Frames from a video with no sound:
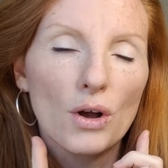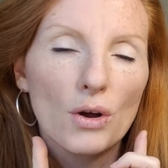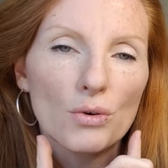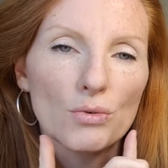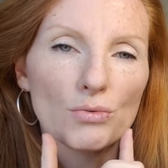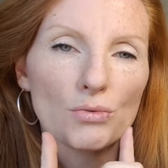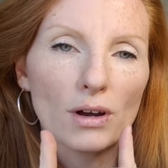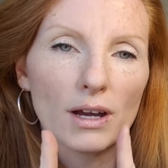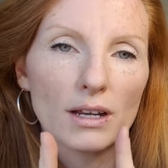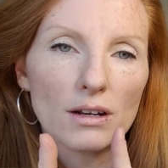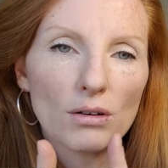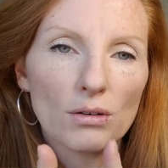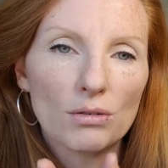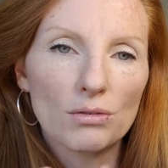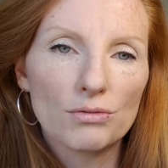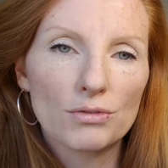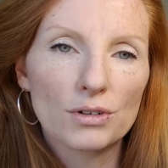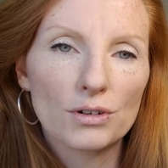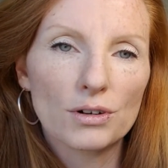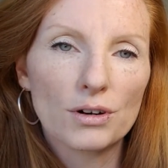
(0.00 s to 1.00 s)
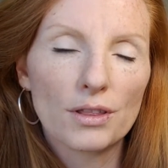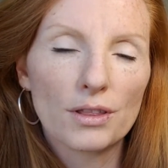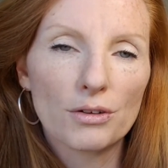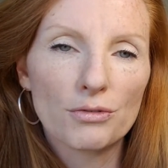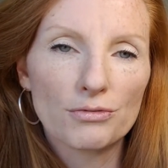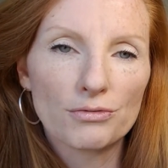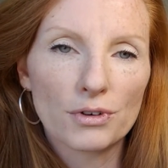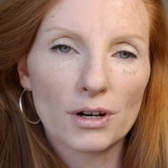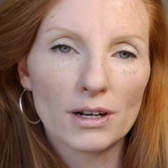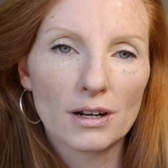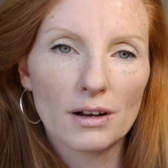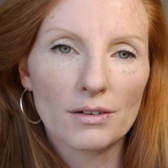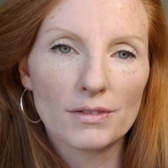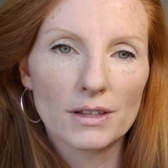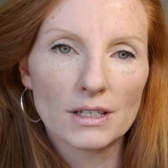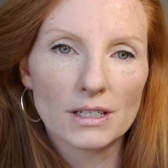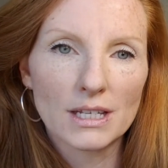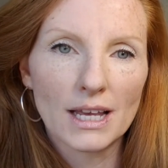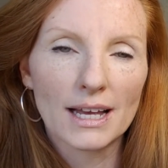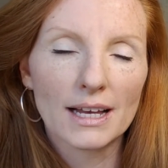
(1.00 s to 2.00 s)
right over the front of the
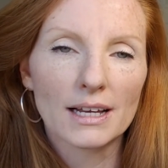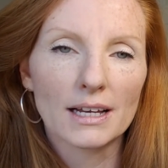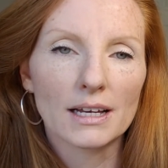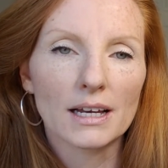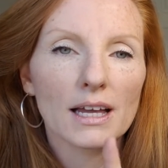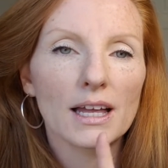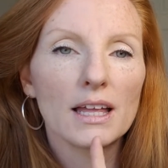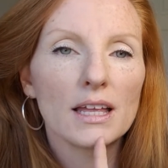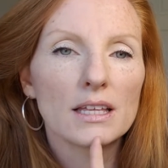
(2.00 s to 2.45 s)
tongue